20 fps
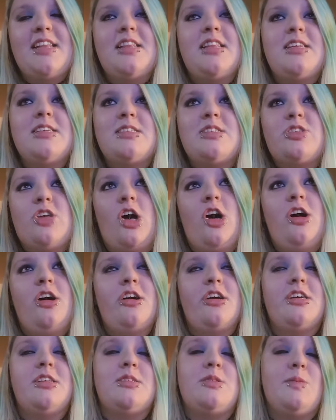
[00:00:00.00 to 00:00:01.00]
and this
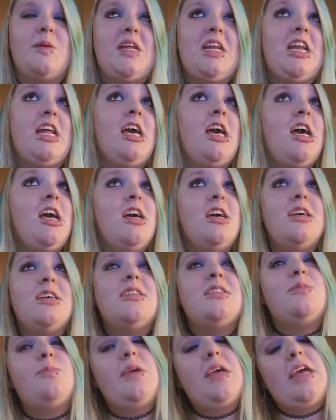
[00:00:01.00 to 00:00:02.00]
song has been
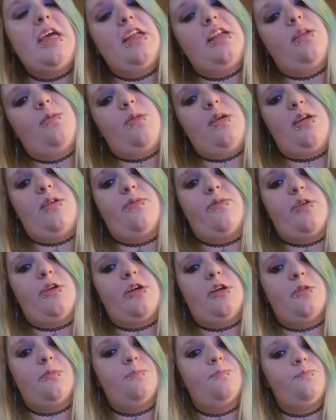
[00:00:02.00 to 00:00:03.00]
speaking to me
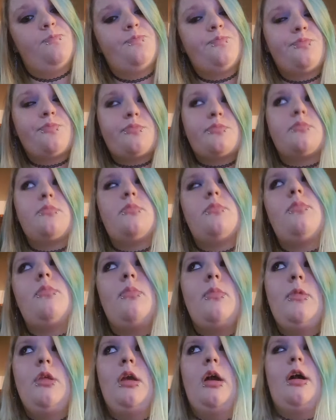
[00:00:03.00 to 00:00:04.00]
for
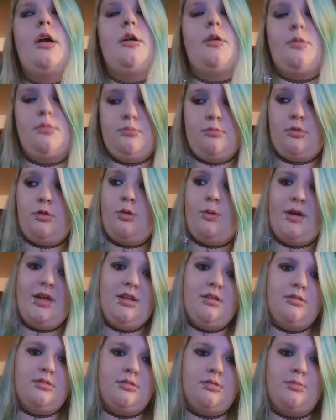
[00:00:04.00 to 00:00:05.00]
um, quite
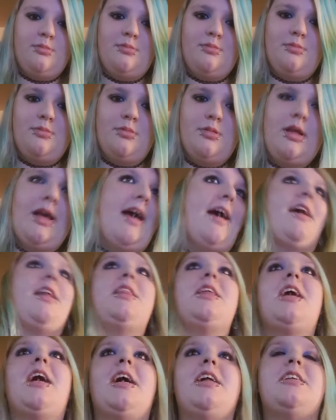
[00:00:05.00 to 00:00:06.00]
a I
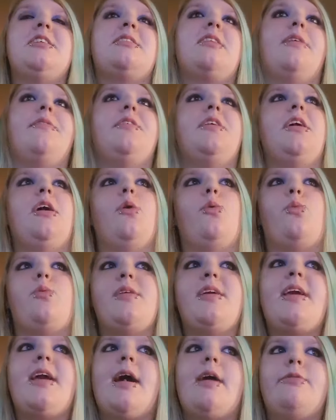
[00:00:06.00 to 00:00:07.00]
think I discovered it a
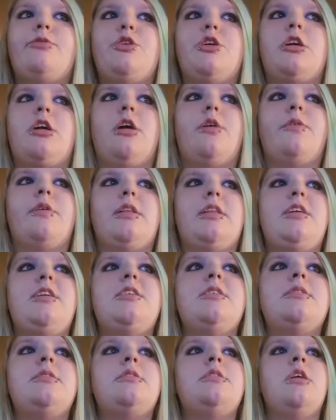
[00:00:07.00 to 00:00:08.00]
week after it got
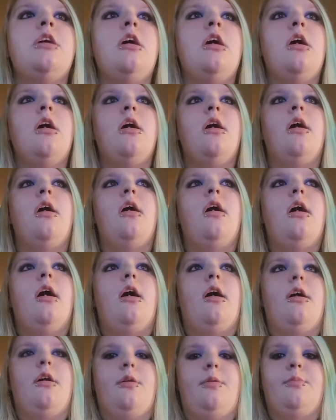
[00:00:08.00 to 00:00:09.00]
released.
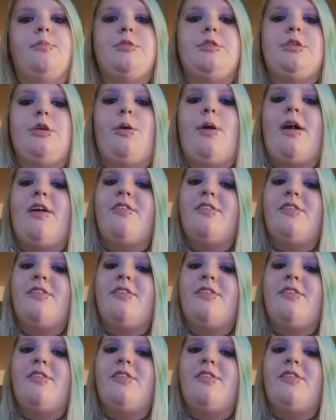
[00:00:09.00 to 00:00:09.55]
Um, so I,